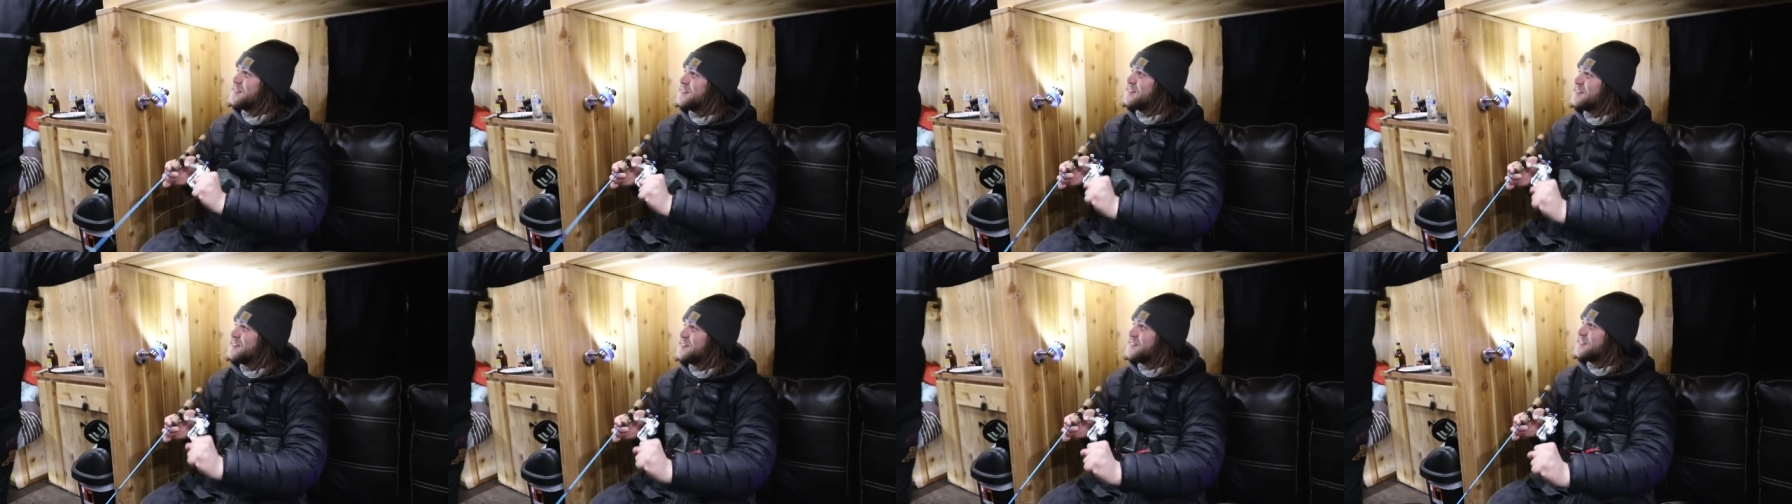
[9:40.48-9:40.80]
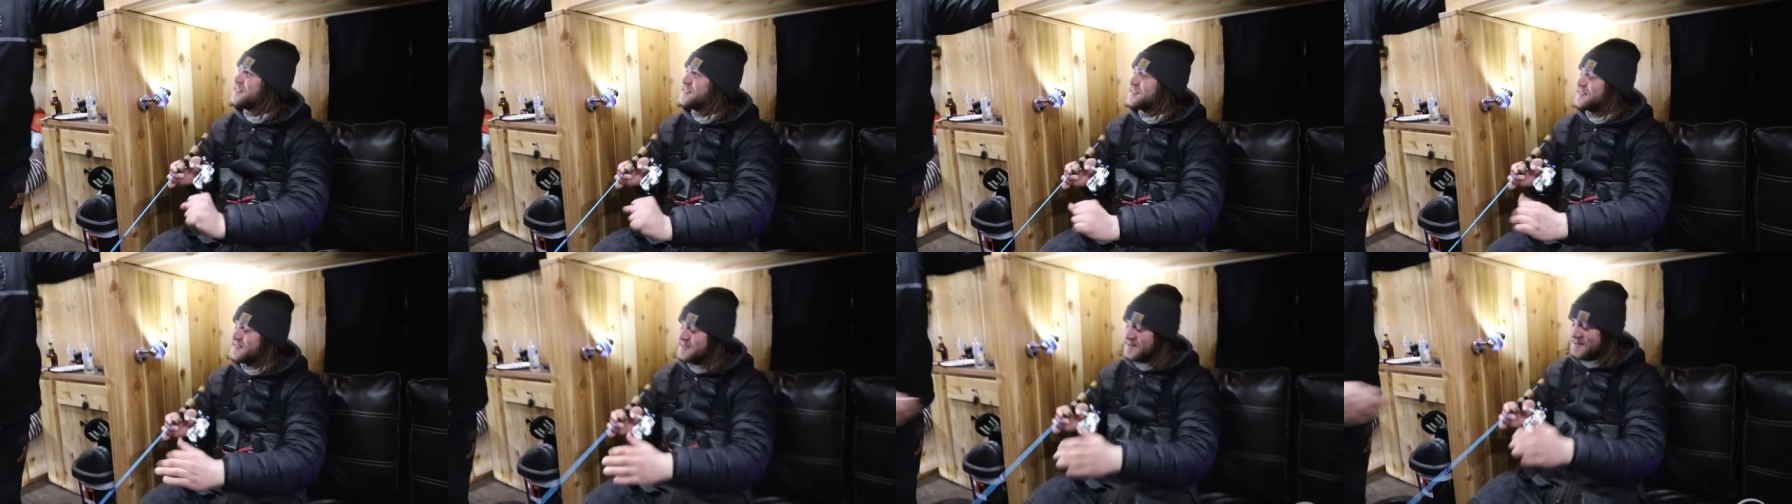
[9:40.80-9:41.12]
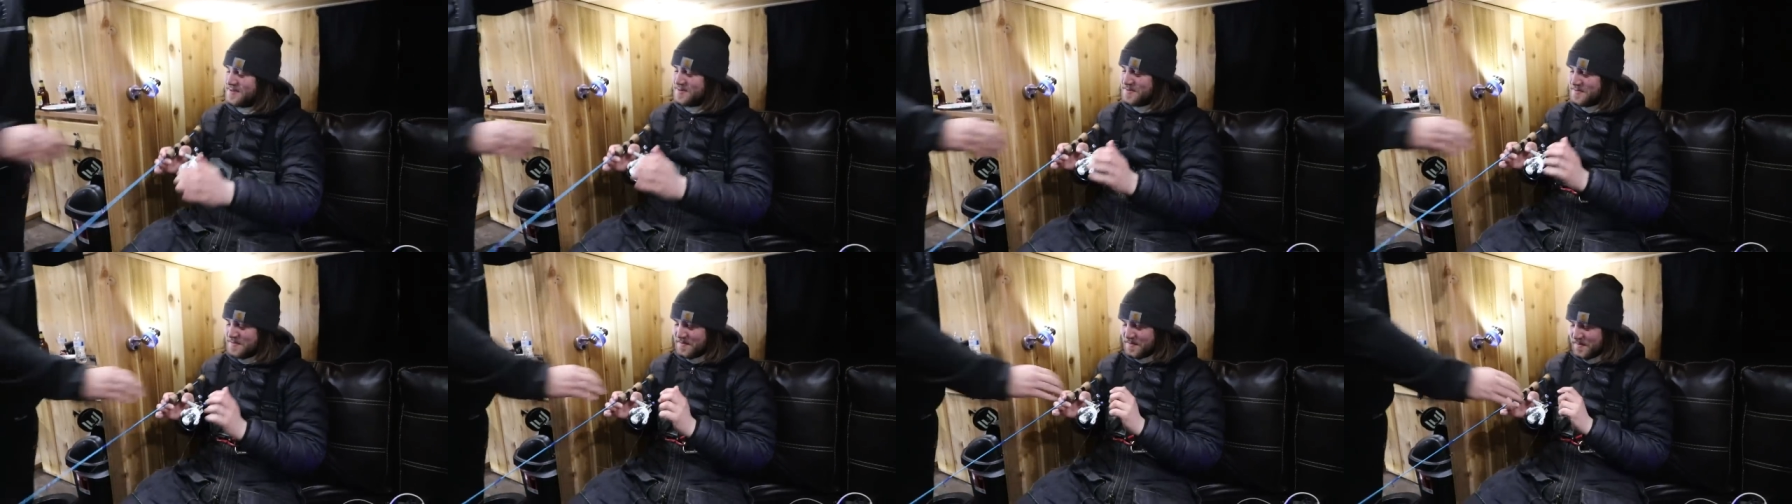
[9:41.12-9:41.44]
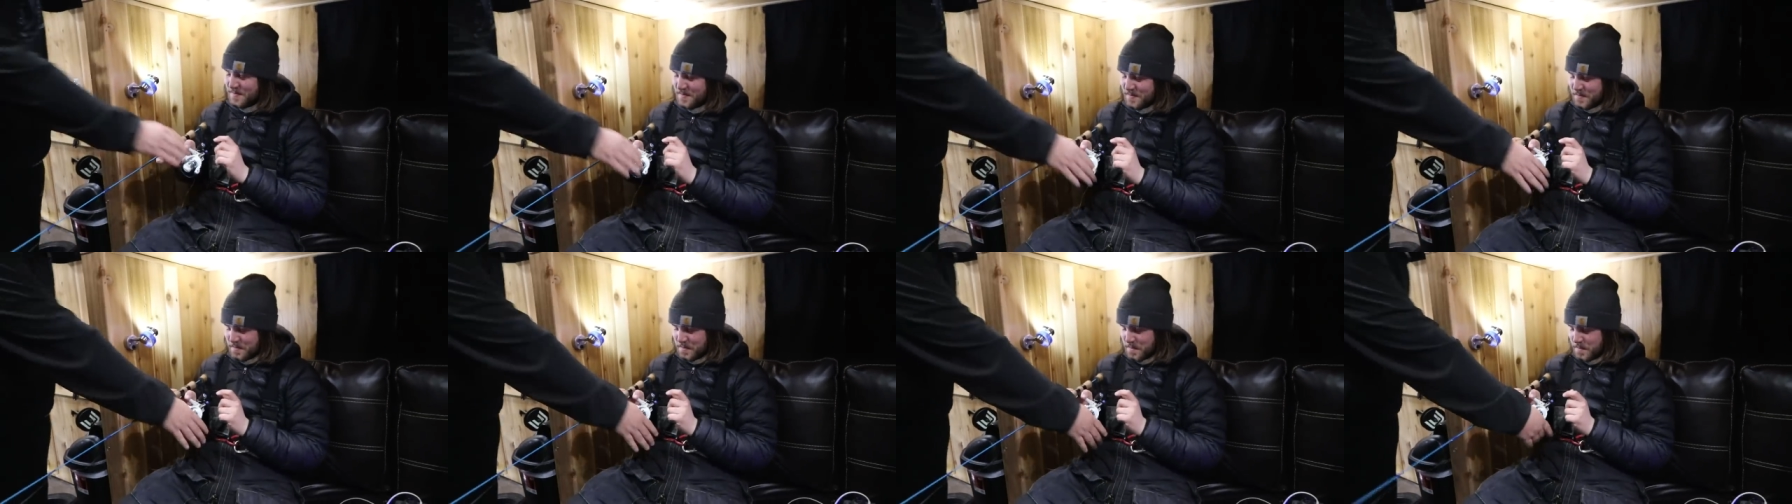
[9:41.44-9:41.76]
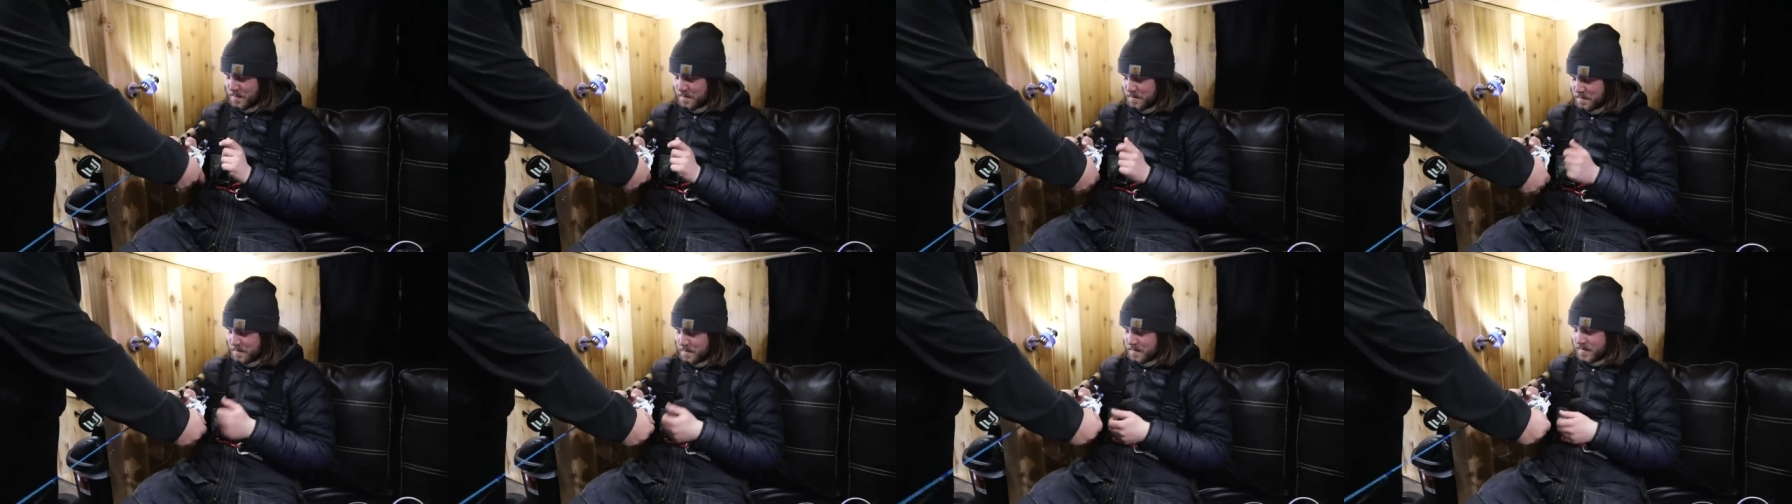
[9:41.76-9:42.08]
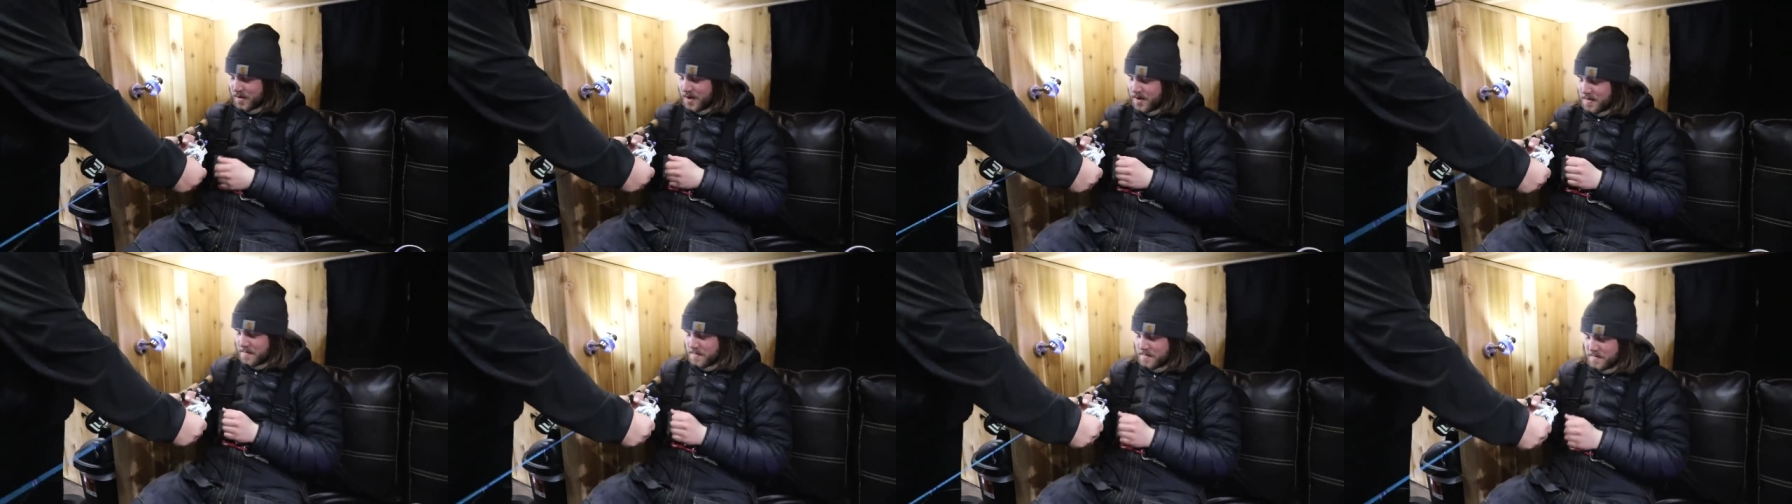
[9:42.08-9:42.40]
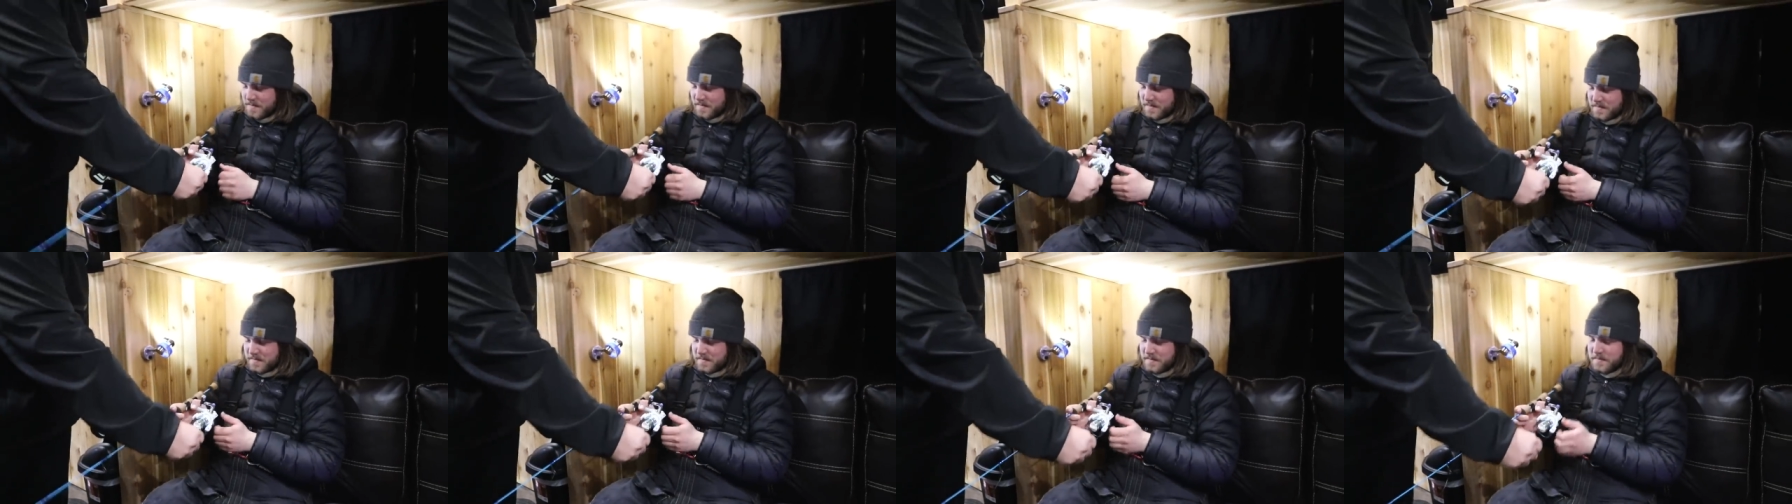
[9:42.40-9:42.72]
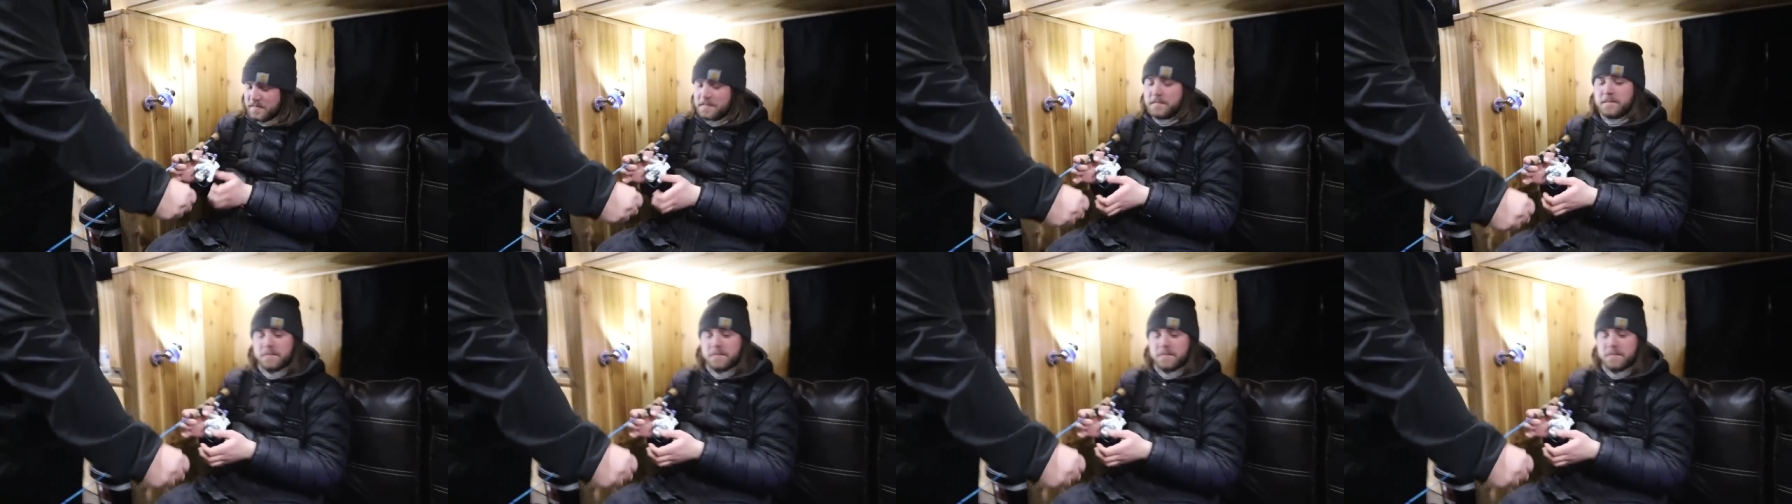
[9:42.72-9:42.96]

got to use the bait clicker. Yep. Let her run.